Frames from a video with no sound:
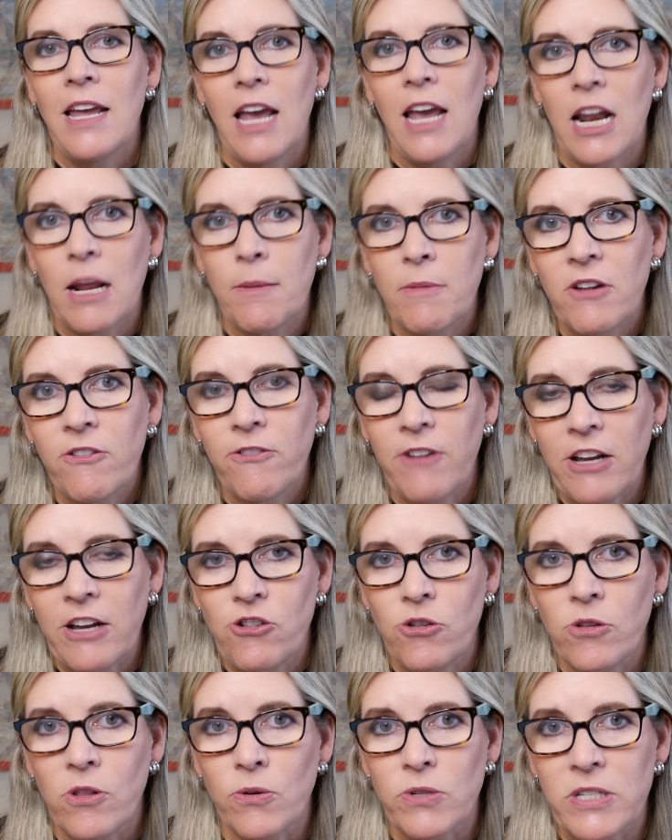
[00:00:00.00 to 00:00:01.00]
And I'm going to
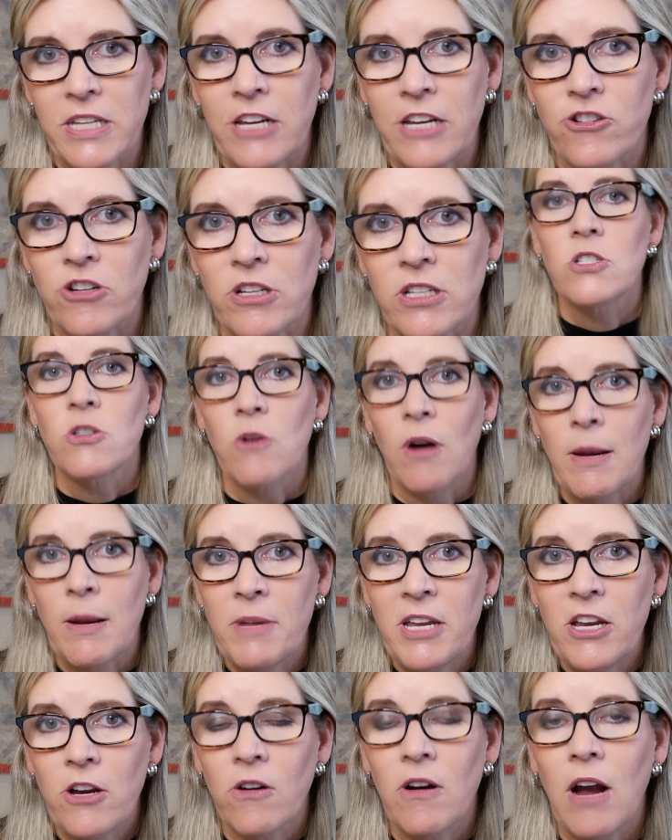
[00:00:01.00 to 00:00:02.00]
find you those agents. So I'm
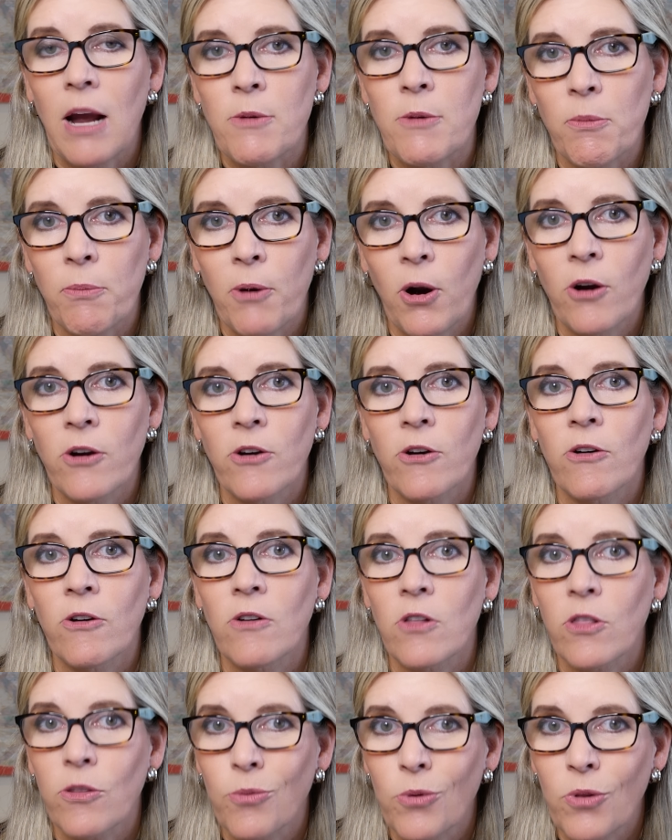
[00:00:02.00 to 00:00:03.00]
here, I'm your
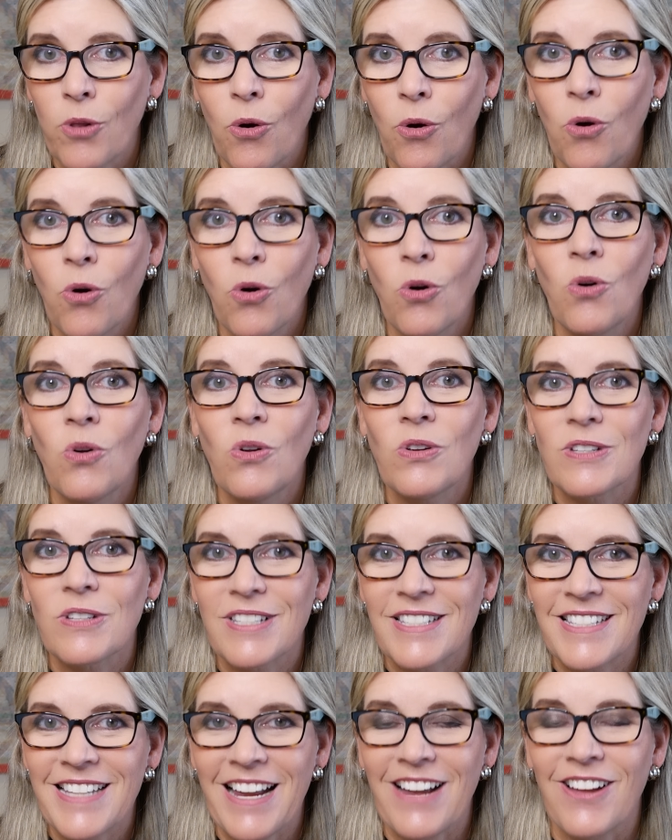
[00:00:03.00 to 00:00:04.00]
partner through the whole
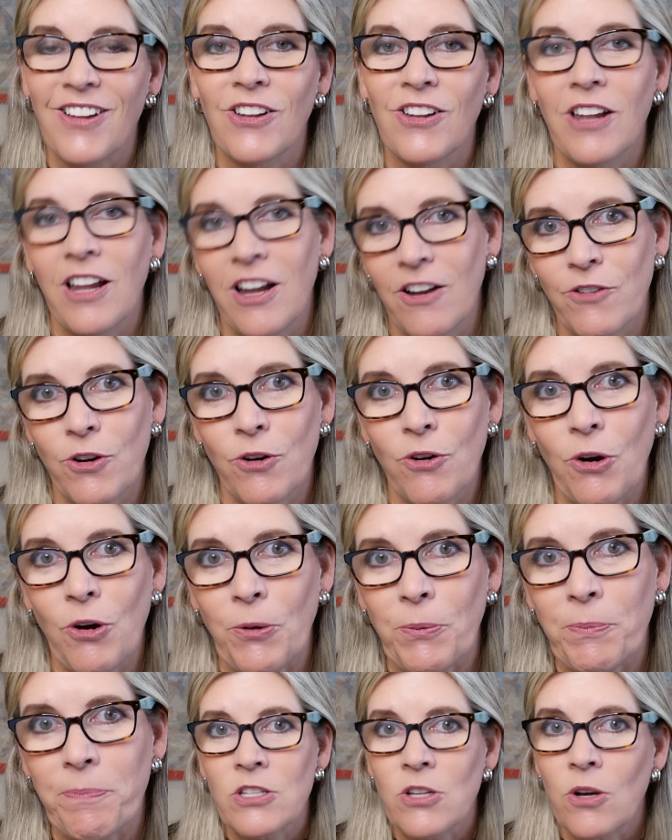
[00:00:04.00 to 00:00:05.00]
sale of your
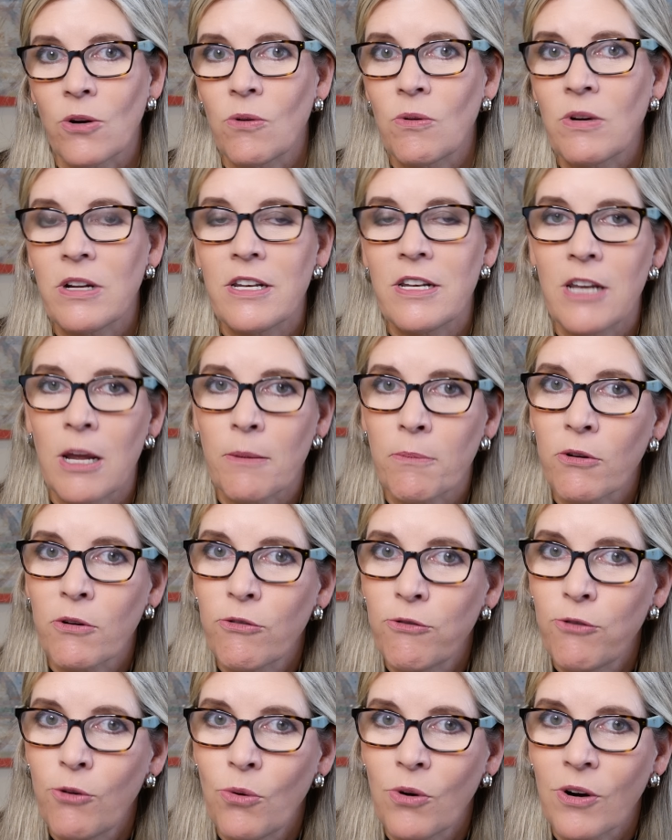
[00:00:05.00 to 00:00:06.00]
home. So number
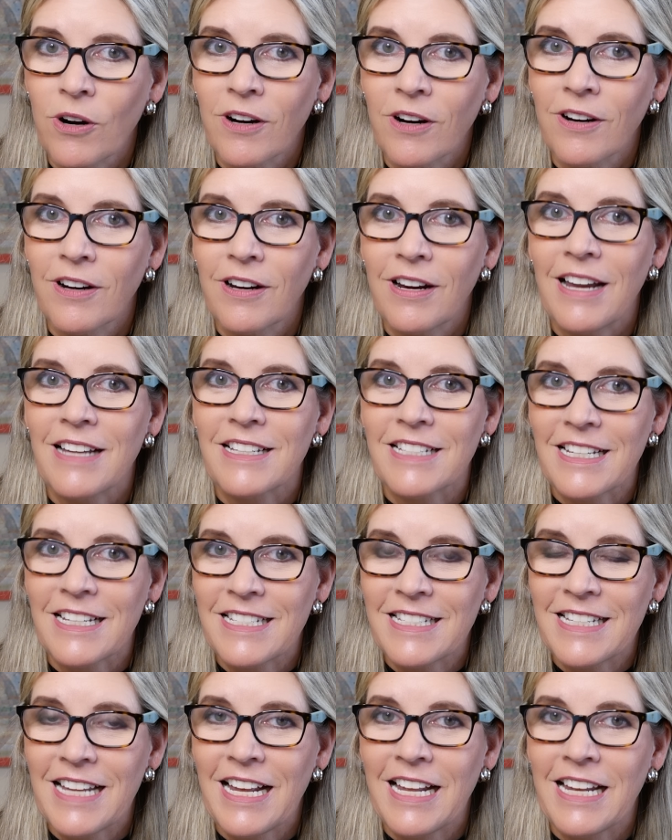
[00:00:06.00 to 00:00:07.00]
4, as I
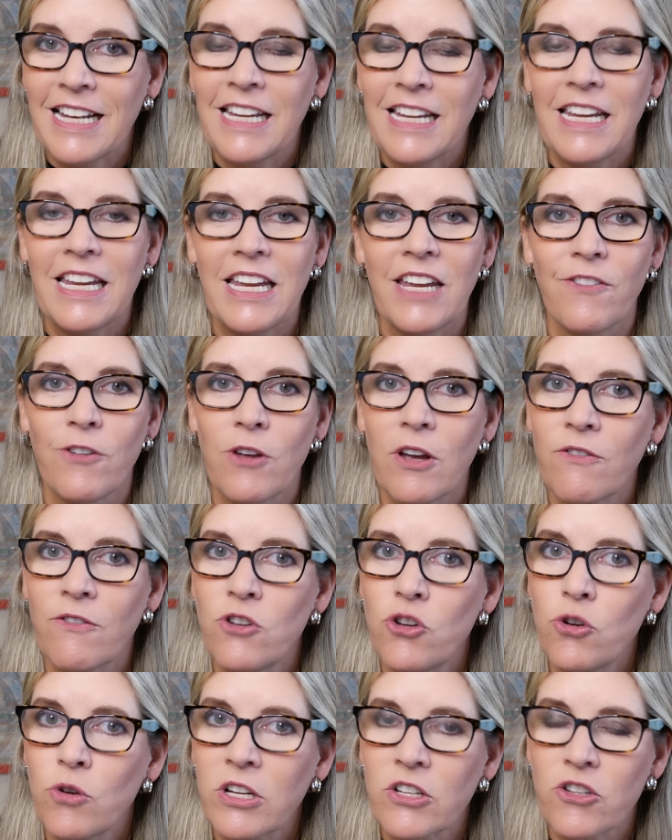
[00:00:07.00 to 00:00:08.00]
said, if you have
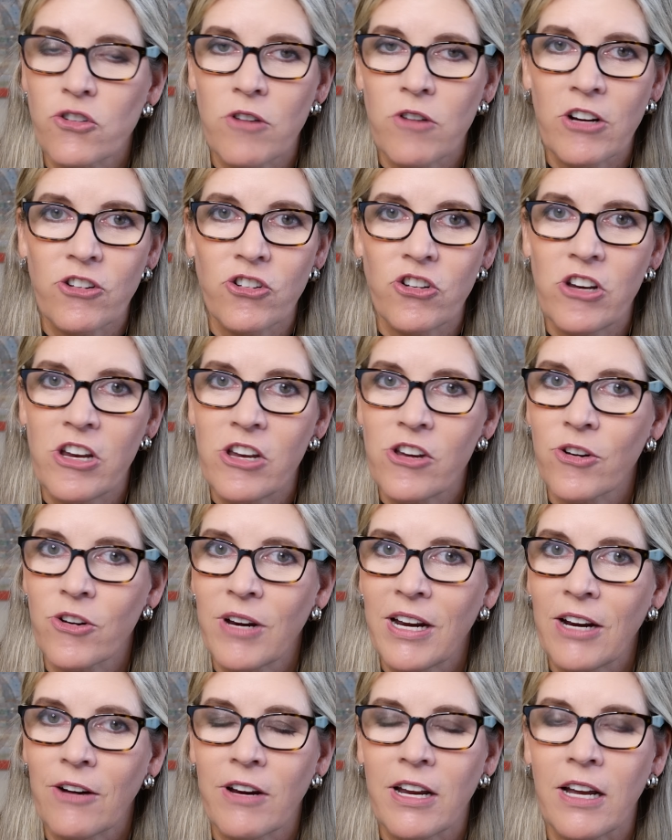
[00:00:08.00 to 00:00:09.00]
new construction in your
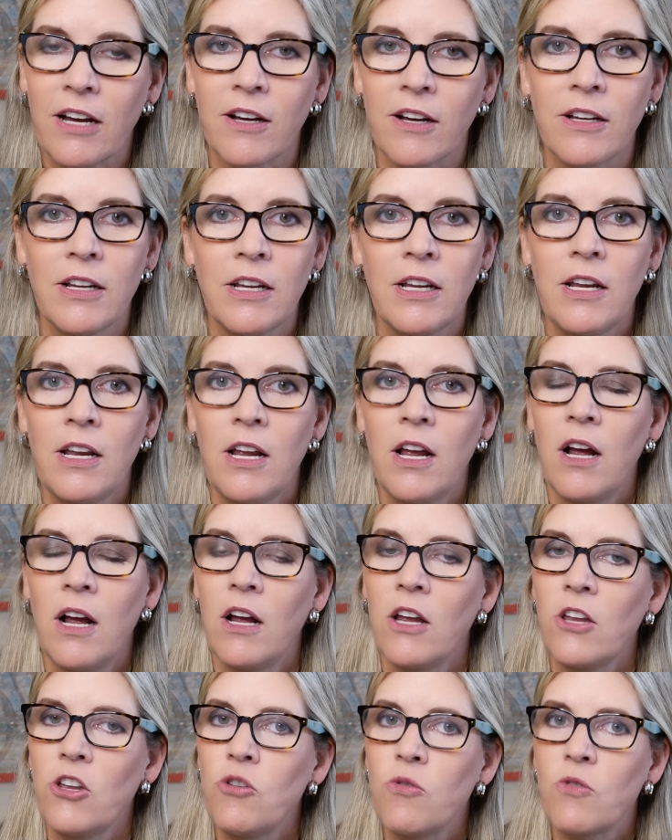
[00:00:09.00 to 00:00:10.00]
area,
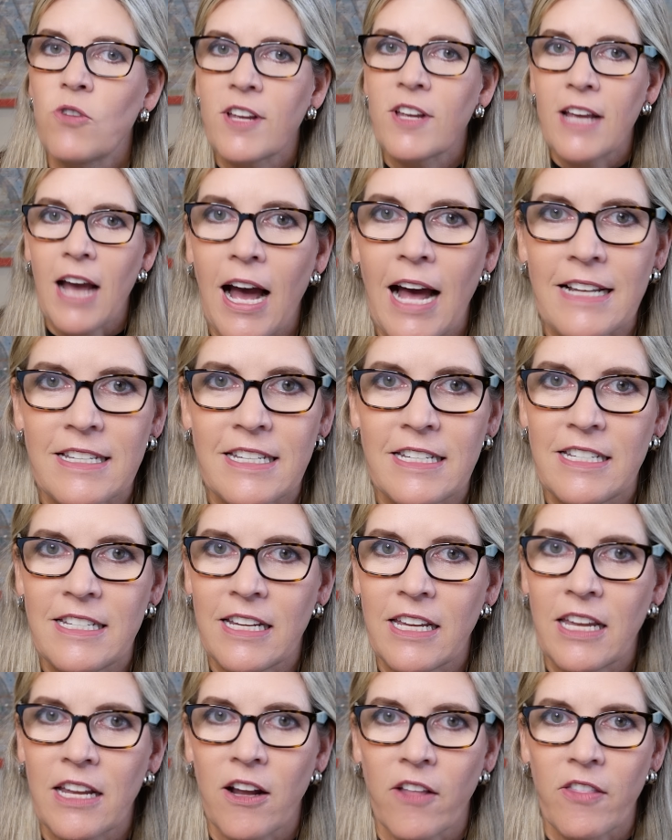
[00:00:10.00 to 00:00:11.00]
you've got to
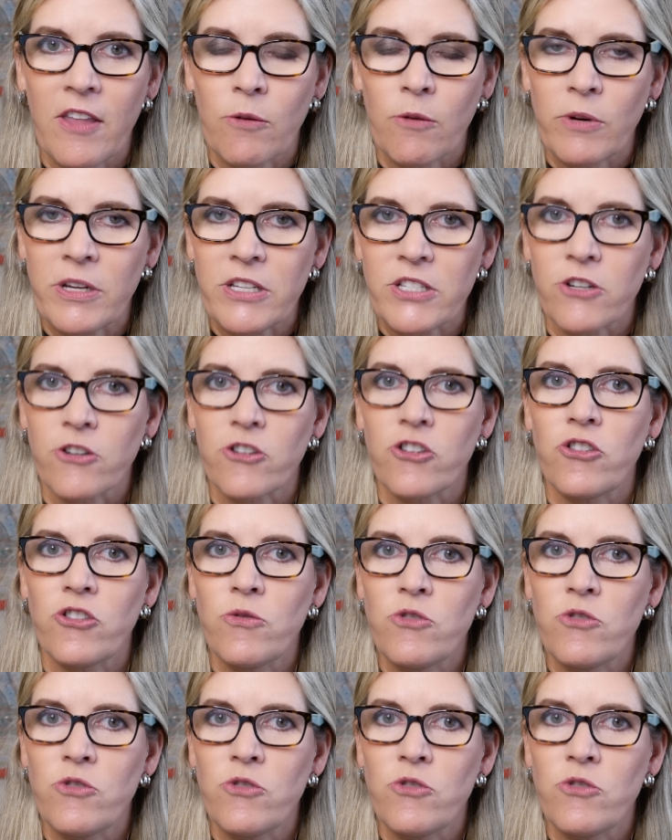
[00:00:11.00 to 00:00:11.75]
dig in on that research.